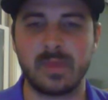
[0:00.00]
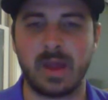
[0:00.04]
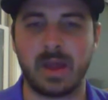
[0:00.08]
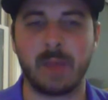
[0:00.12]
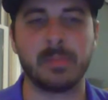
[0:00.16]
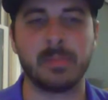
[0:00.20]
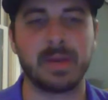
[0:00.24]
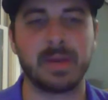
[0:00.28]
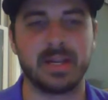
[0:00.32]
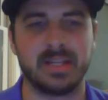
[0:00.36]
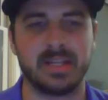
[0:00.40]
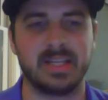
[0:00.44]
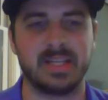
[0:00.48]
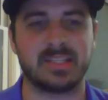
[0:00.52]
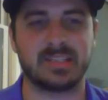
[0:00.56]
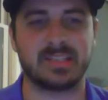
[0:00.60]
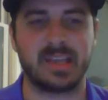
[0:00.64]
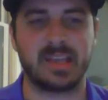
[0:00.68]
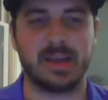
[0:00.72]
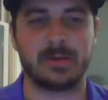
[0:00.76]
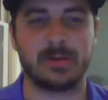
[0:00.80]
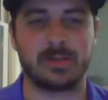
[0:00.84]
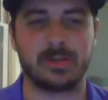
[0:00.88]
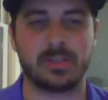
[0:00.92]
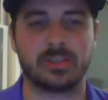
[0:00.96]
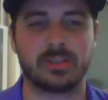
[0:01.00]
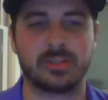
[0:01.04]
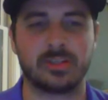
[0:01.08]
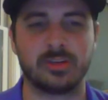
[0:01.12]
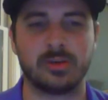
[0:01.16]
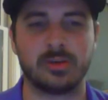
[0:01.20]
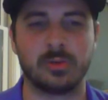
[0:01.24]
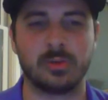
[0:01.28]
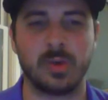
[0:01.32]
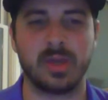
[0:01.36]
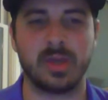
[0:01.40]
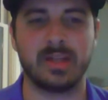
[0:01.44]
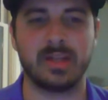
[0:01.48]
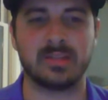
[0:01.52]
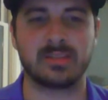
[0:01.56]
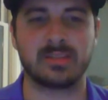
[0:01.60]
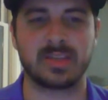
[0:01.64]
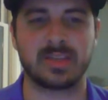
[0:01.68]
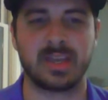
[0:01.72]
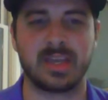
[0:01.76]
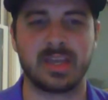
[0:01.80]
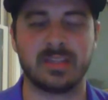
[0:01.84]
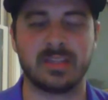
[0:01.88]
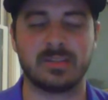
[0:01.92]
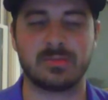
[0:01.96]
I'm going to discount the 2 wins
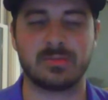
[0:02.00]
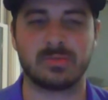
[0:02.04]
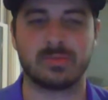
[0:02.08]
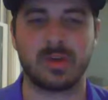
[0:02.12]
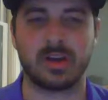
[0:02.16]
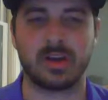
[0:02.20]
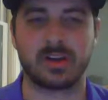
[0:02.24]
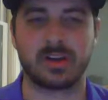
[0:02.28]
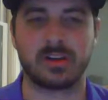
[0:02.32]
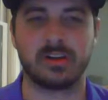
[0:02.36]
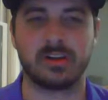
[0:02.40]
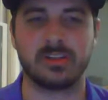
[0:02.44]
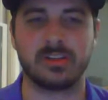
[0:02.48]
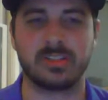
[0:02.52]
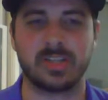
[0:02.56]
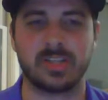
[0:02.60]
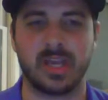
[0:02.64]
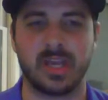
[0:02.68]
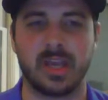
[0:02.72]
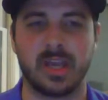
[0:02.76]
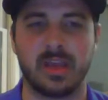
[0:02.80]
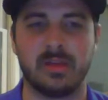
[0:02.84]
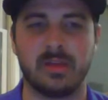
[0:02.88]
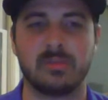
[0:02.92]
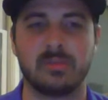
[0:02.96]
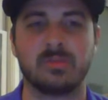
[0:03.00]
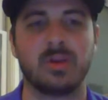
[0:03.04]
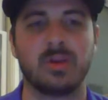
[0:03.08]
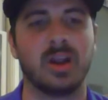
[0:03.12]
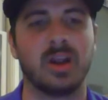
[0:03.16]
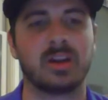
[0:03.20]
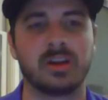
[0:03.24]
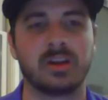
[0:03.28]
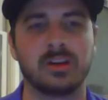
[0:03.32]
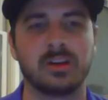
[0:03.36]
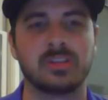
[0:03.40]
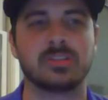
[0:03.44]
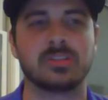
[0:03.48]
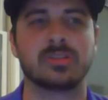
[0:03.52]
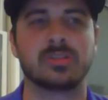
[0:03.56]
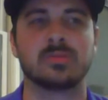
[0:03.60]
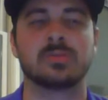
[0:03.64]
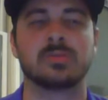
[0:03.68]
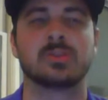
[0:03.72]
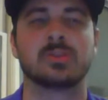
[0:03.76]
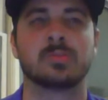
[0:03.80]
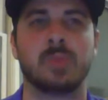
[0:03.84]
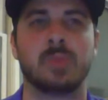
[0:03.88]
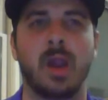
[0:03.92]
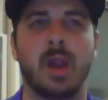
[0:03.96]
against Rutgers. And Rutgers
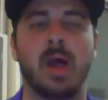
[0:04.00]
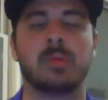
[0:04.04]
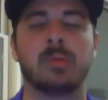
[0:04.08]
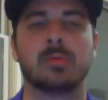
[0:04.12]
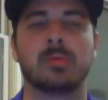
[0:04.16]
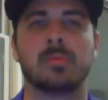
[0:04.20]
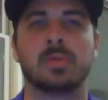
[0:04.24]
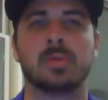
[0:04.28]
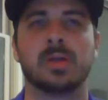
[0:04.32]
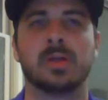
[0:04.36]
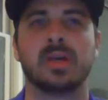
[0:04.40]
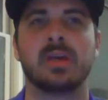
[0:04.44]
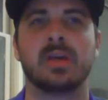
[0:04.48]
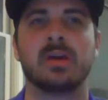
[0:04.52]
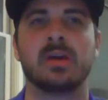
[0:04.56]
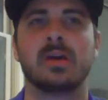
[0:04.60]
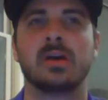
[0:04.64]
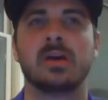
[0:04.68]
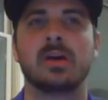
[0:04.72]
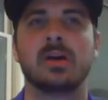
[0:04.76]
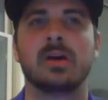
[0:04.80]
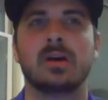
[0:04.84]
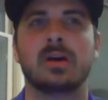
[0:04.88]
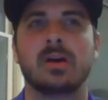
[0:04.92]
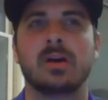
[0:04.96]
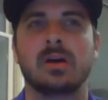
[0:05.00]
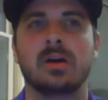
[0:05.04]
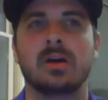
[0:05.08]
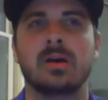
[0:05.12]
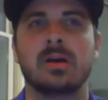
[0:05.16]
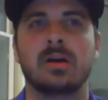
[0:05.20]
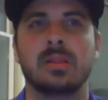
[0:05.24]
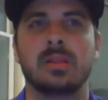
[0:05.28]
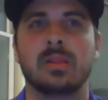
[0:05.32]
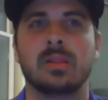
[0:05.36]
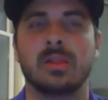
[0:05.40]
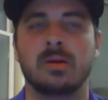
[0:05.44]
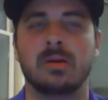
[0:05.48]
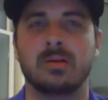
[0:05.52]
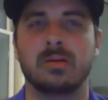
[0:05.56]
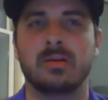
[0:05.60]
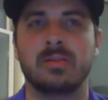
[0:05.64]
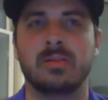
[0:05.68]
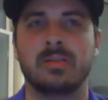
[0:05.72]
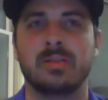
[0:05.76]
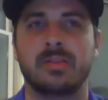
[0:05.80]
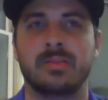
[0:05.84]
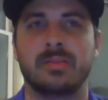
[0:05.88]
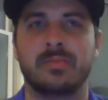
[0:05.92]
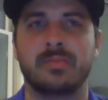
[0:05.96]
was probably
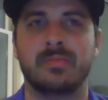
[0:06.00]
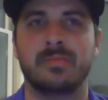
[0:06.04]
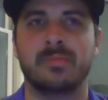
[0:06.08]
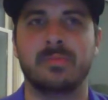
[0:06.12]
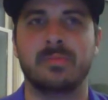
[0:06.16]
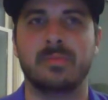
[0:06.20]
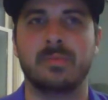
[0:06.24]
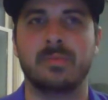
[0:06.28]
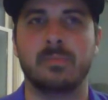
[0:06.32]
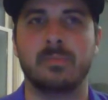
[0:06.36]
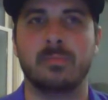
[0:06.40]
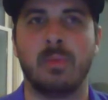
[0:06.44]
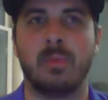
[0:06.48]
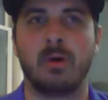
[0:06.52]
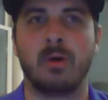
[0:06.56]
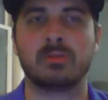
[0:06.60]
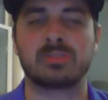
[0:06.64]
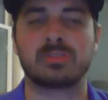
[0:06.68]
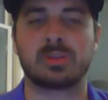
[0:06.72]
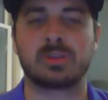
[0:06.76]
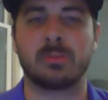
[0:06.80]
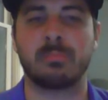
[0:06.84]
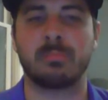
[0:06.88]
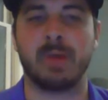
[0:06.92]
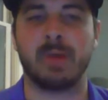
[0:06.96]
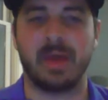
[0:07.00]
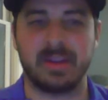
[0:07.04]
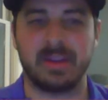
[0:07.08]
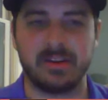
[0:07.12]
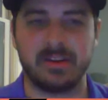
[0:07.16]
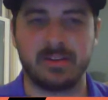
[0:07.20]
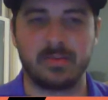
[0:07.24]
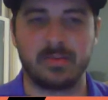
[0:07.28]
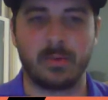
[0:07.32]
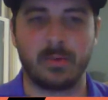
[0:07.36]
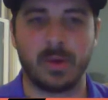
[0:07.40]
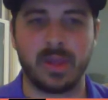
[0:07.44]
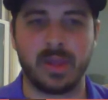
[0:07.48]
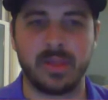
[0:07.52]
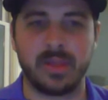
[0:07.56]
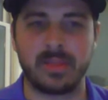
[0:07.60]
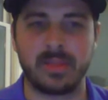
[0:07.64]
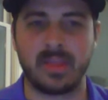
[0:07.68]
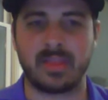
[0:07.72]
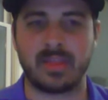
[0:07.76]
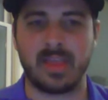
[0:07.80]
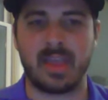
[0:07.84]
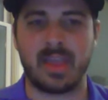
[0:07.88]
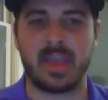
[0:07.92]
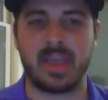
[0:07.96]
the most competitive win
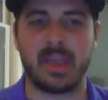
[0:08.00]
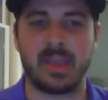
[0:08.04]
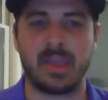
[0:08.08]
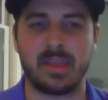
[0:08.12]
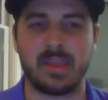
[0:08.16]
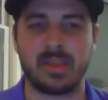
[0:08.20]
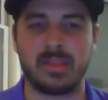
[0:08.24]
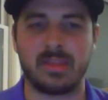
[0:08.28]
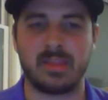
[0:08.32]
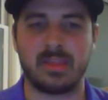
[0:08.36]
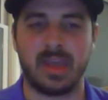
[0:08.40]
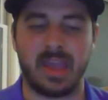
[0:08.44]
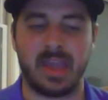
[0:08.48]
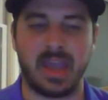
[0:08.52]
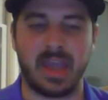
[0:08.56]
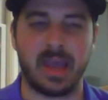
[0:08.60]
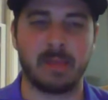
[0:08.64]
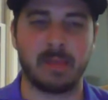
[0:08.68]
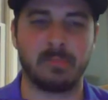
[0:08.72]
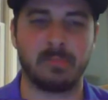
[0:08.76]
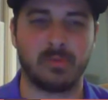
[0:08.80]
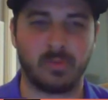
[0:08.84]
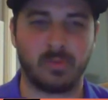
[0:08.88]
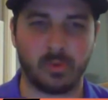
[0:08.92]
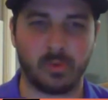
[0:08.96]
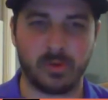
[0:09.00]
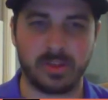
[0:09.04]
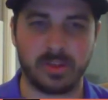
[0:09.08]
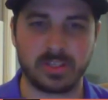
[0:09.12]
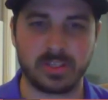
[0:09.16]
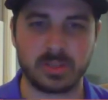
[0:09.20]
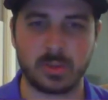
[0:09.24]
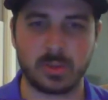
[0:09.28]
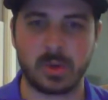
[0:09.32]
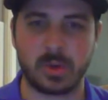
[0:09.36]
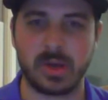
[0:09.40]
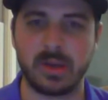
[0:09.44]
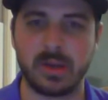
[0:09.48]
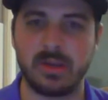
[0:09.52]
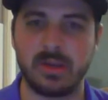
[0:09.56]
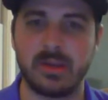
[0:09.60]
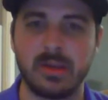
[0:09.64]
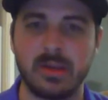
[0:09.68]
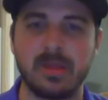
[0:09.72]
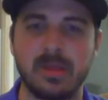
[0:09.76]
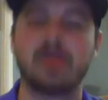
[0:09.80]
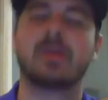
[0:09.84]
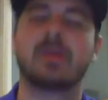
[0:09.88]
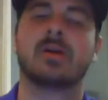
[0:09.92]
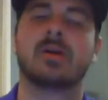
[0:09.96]
that they had before this one,
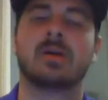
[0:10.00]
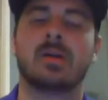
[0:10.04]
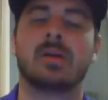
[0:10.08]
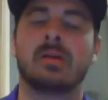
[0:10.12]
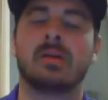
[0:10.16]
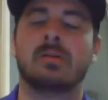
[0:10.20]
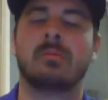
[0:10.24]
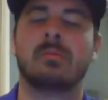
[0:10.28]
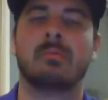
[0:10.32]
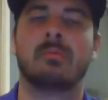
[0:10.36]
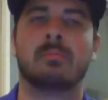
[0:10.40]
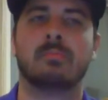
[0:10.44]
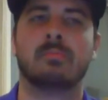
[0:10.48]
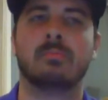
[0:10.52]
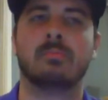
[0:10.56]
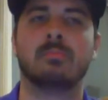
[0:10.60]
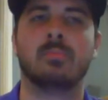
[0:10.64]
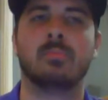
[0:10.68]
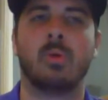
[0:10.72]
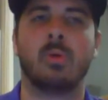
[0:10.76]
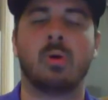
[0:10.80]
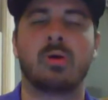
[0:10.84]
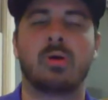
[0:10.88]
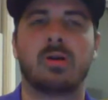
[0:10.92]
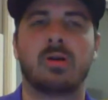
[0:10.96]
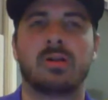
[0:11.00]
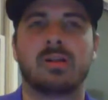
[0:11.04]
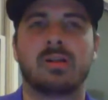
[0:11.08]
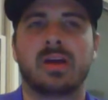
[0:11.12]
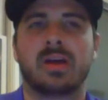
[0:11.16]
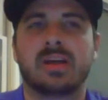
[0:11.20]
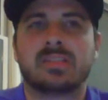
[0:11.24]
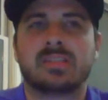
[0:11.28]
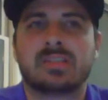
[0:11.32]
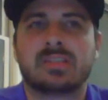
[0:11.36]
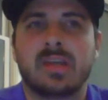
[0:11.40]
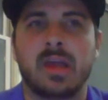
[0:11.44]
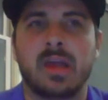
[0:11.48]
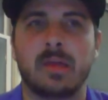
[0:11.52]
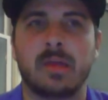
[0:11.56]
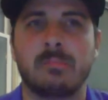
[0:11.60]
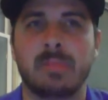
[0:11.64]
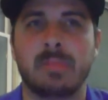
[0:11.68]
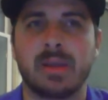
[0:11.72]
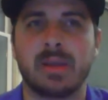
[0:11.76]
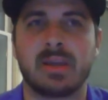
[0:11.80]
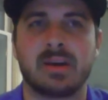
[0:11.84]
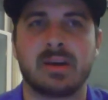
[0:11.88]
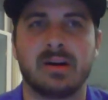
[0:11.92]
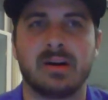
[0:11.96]
more or less
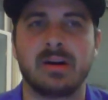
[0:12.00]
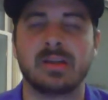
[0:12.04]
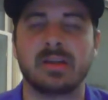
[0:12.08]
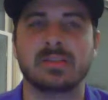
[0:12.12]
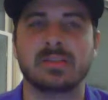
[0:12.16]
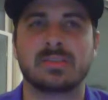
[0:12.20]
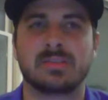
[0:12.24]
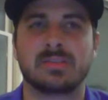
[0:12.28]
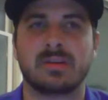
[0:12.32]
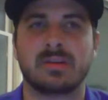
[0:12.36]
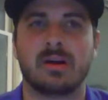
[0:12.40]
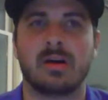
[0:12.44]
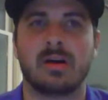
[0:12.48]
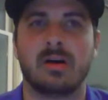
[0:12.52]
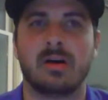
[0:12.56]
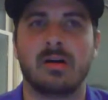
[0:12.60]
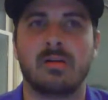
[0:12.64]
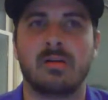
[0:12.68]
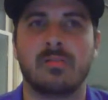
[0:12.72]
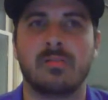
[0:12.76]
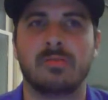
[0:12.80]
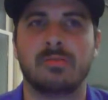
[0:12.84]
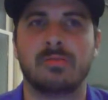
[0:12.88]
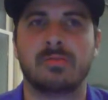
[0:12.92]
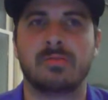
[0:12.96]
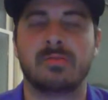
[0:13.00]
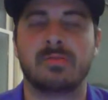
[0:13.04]
because of